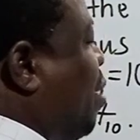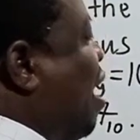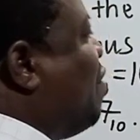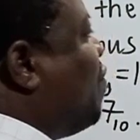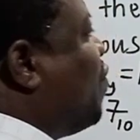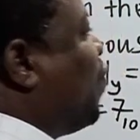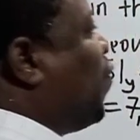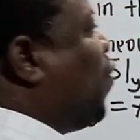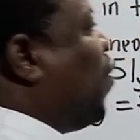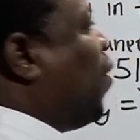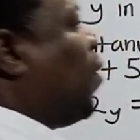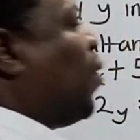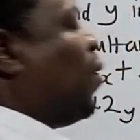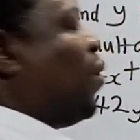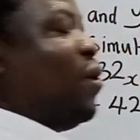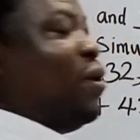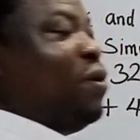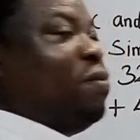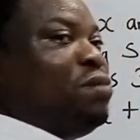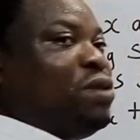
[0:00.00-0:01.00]
by 4
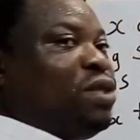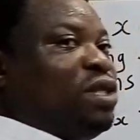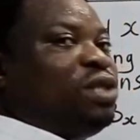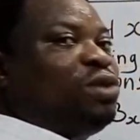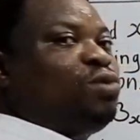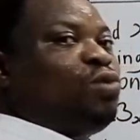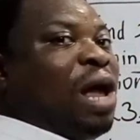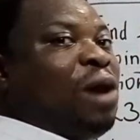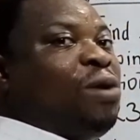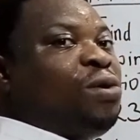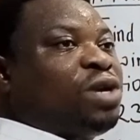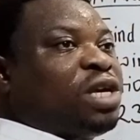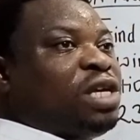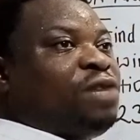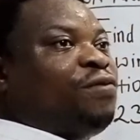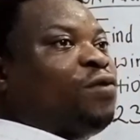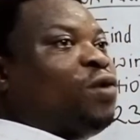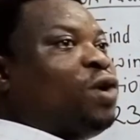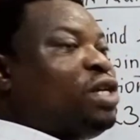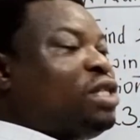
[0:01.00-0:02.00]
since we are
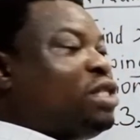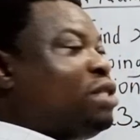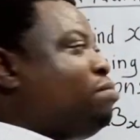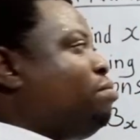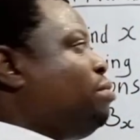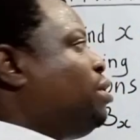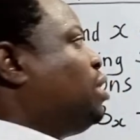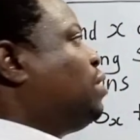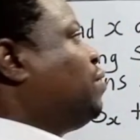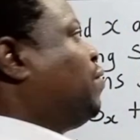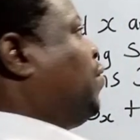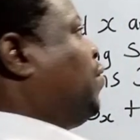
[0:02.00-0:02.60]
looking for it in base